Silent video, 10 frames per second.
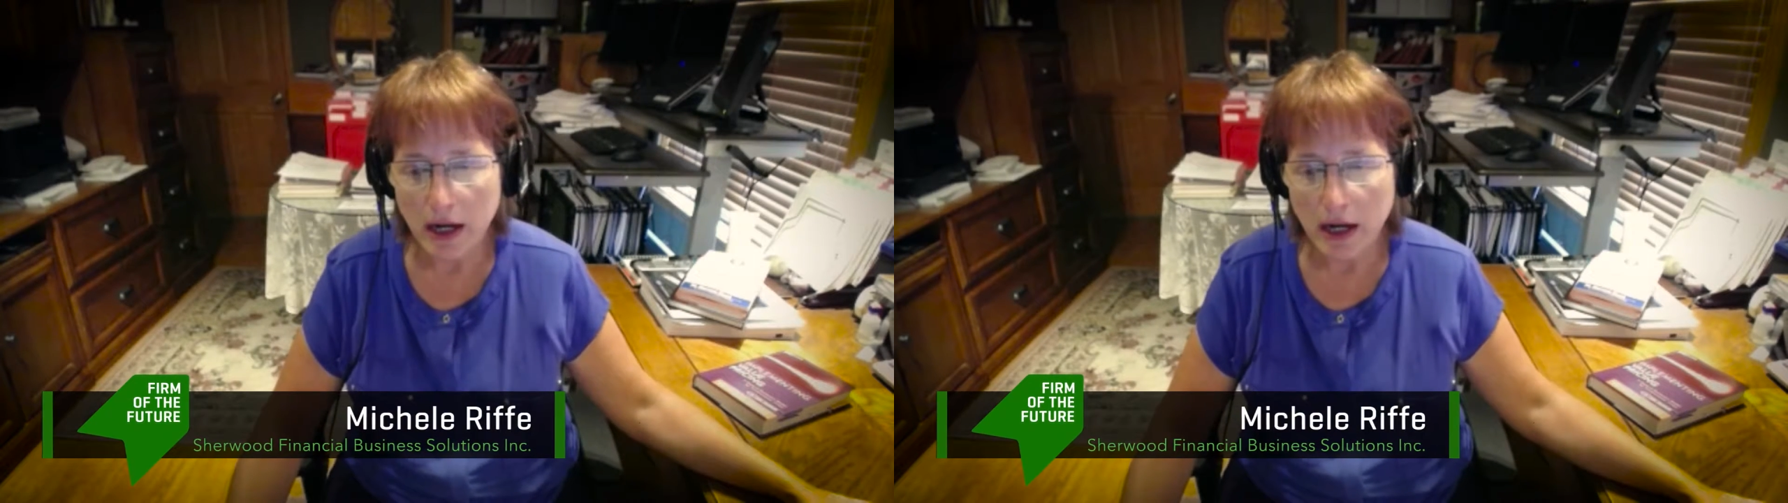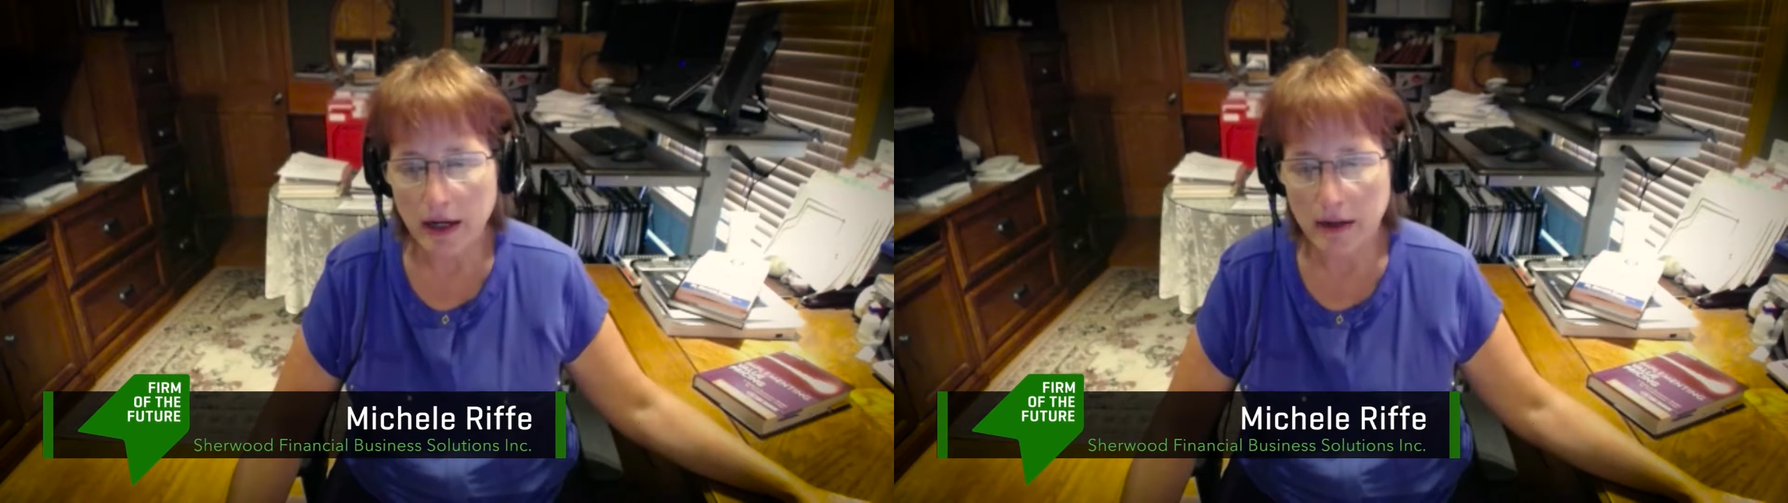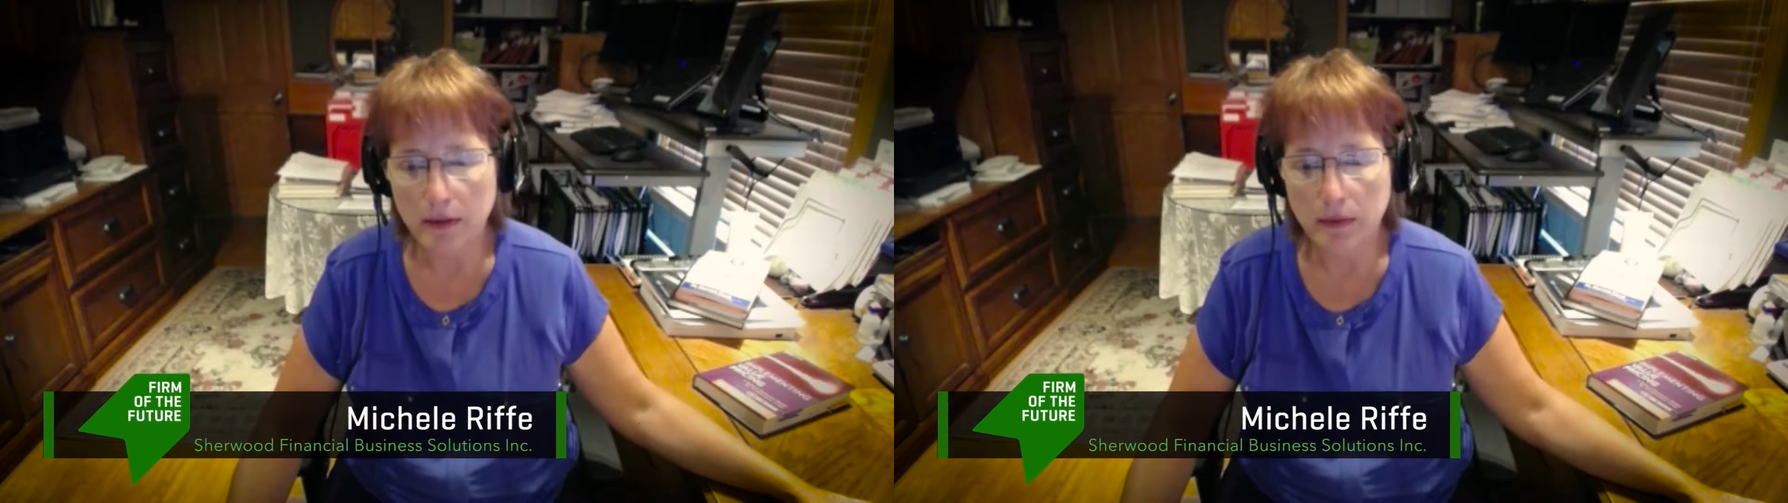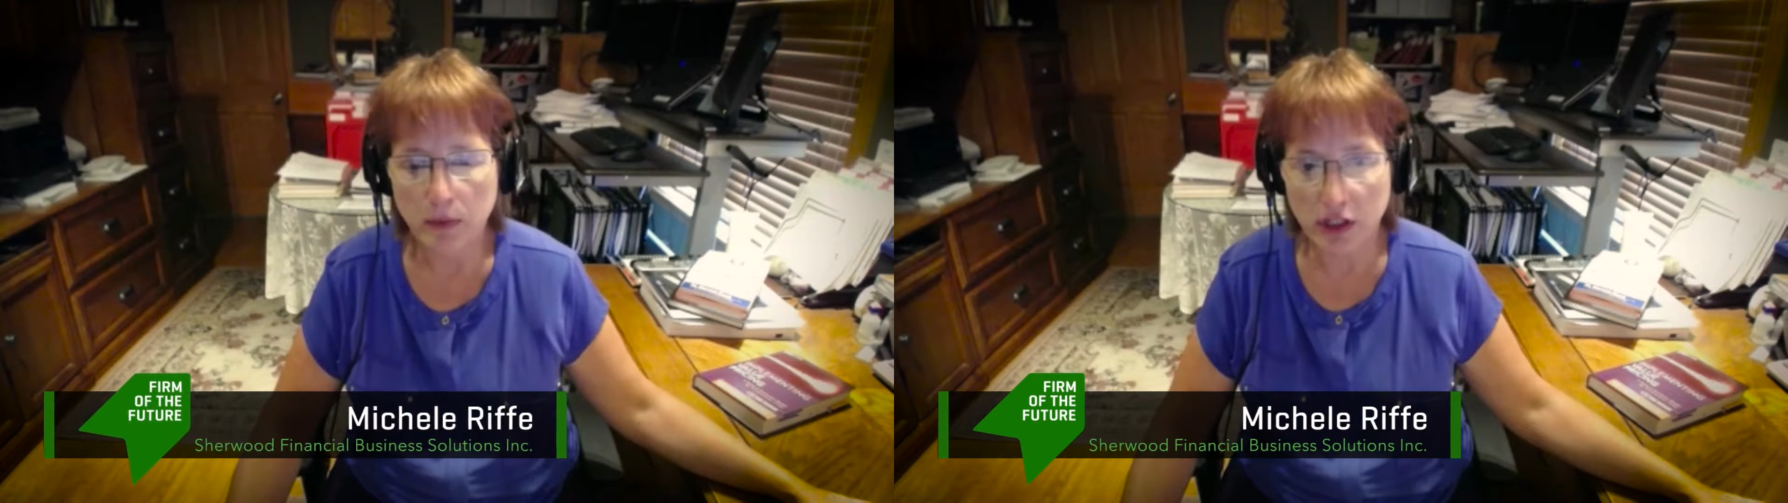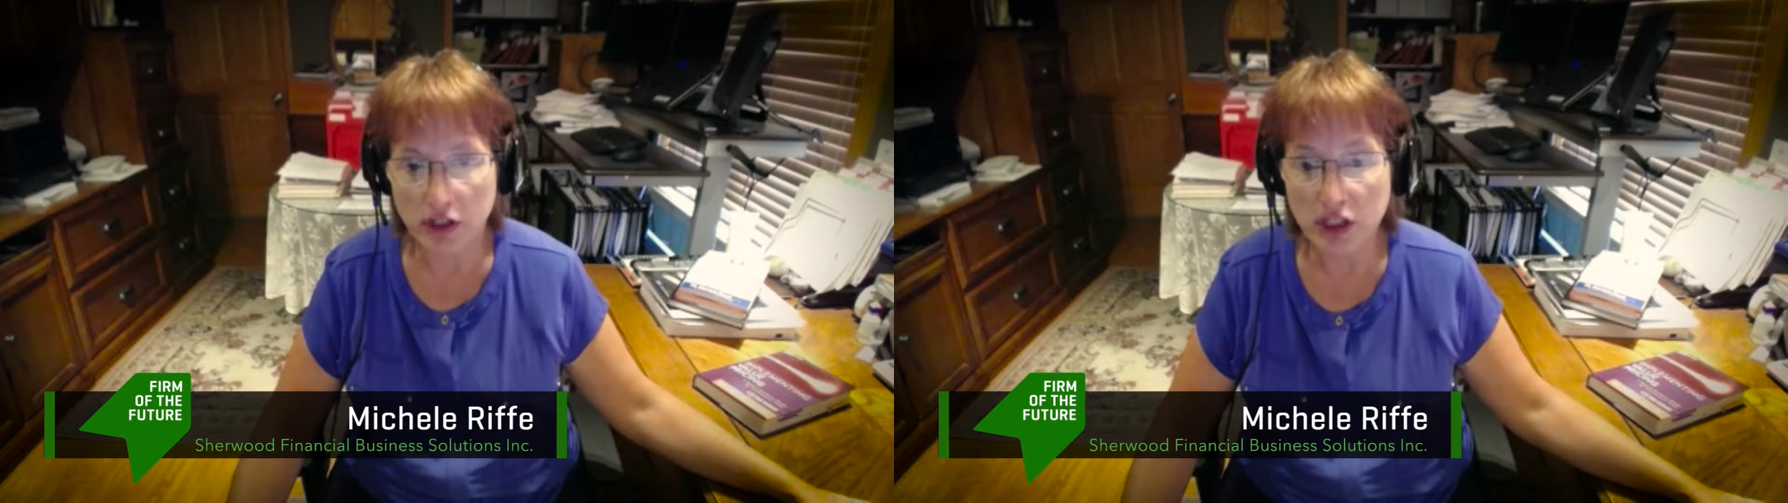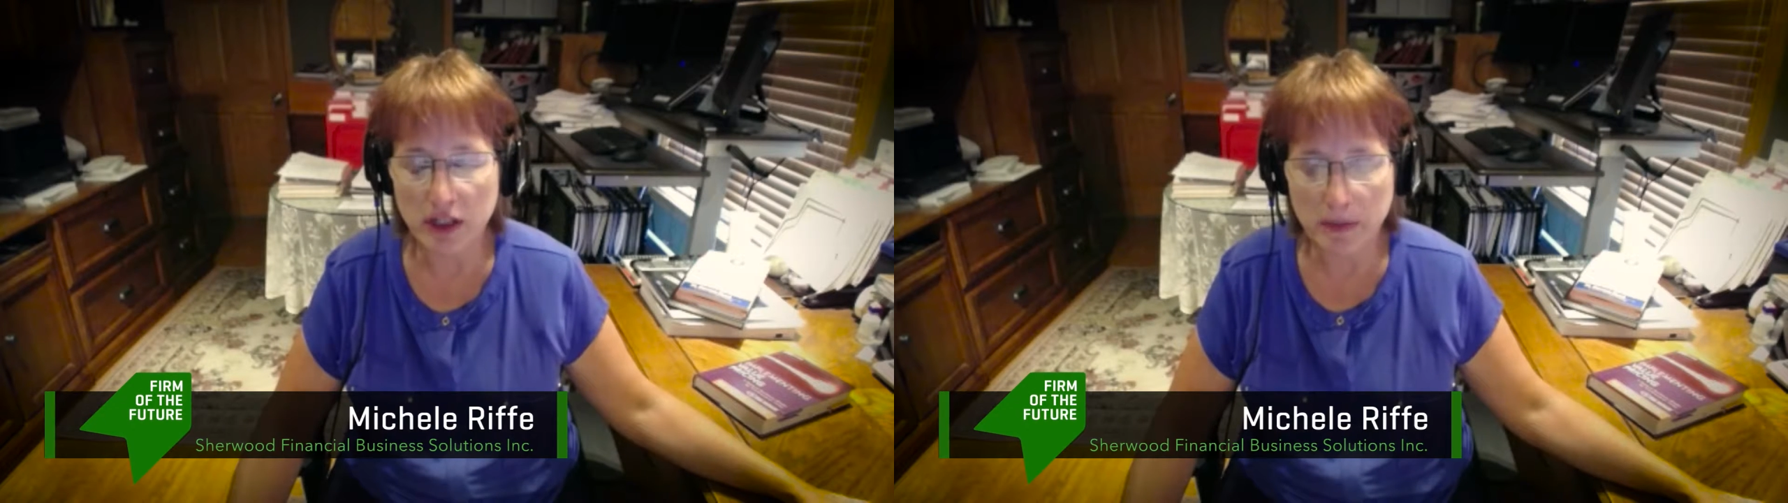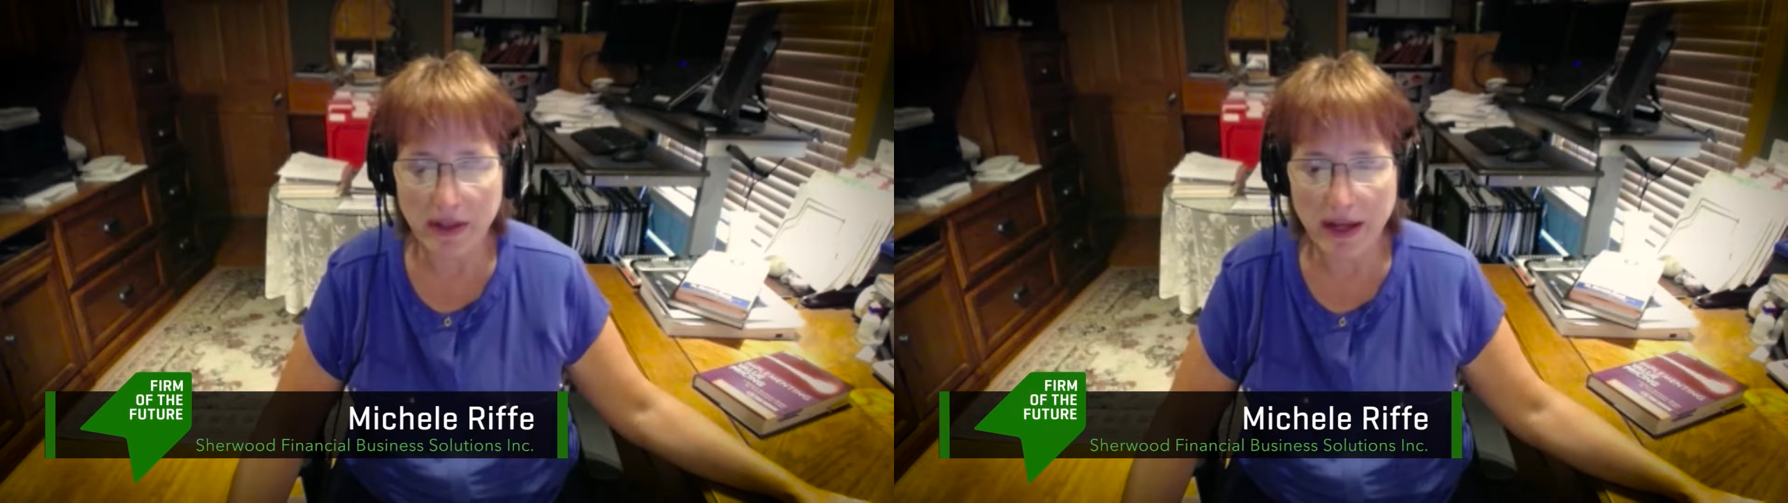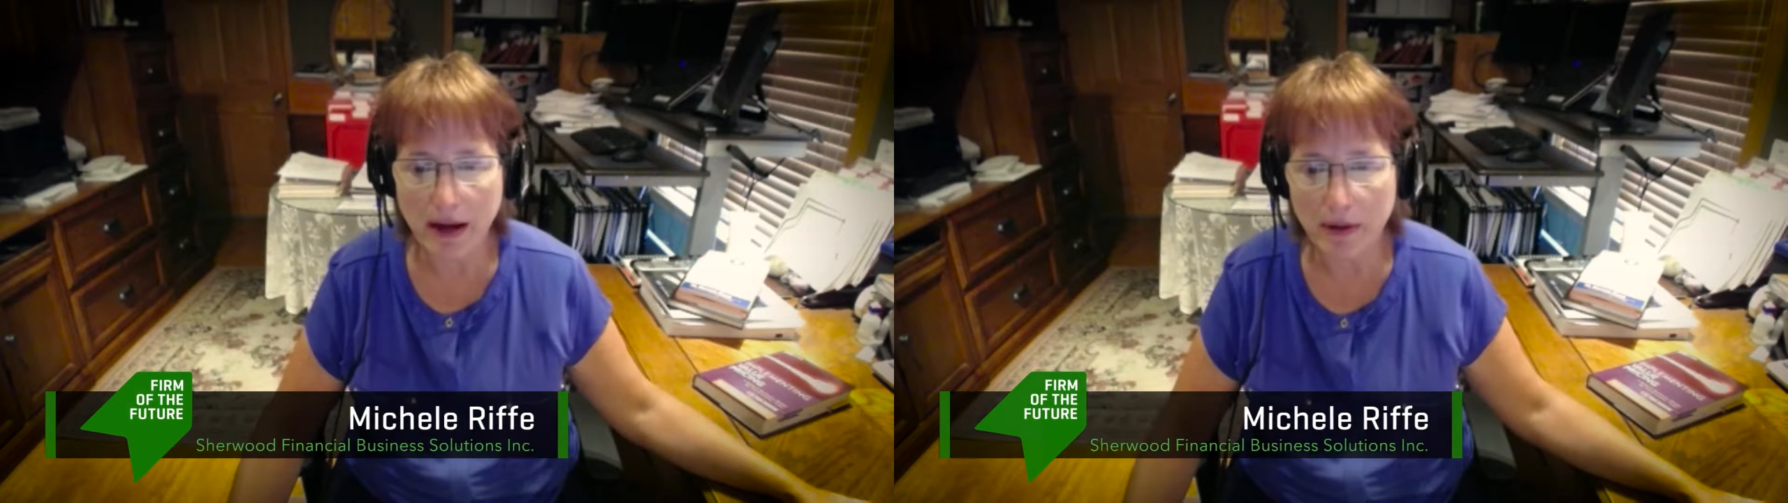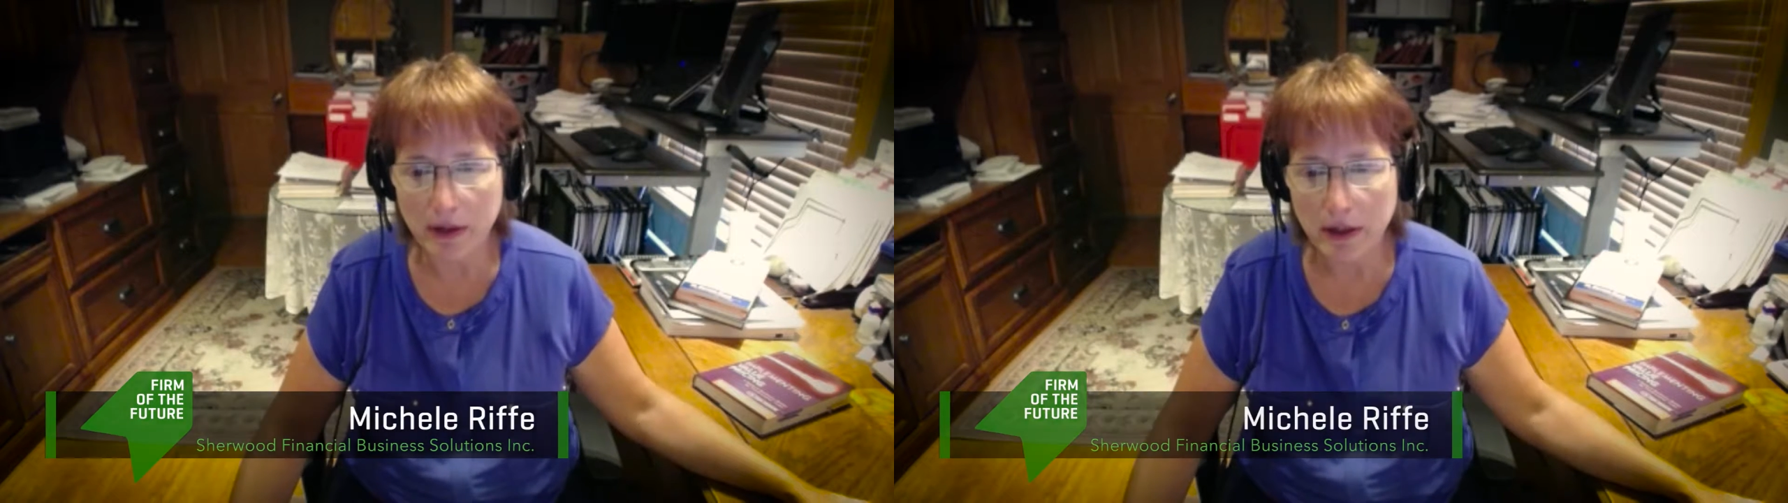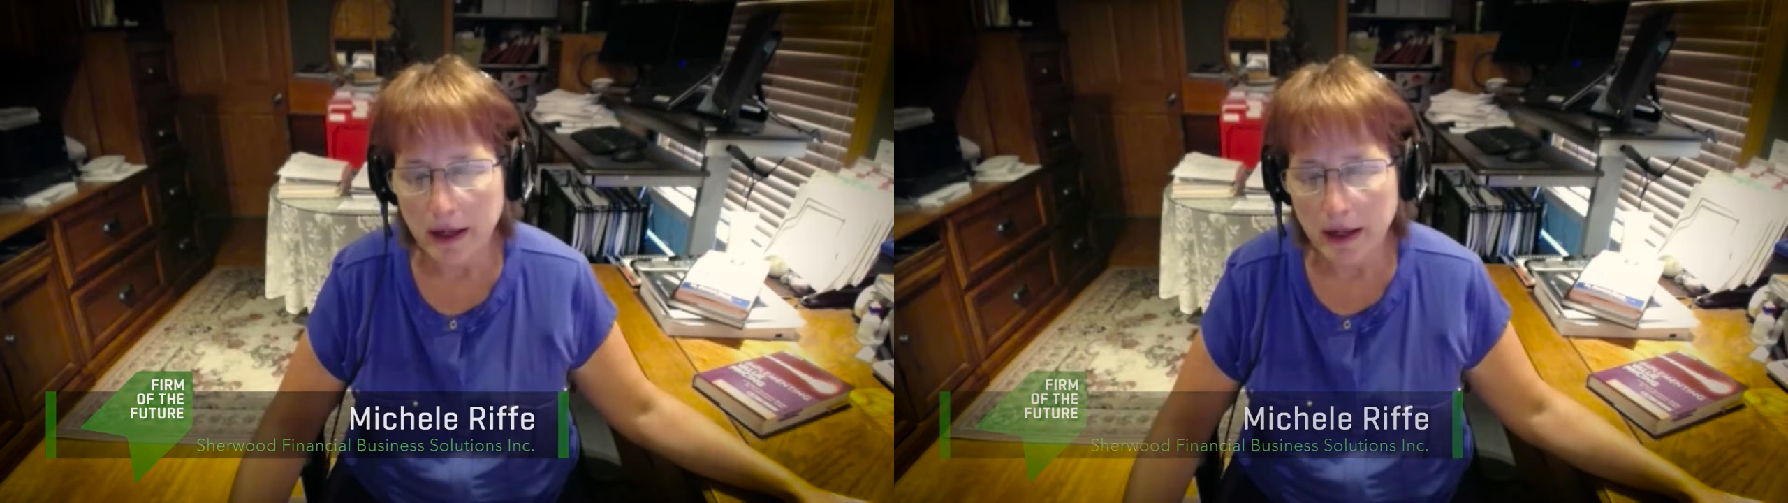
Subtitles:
What do you charge by the hour?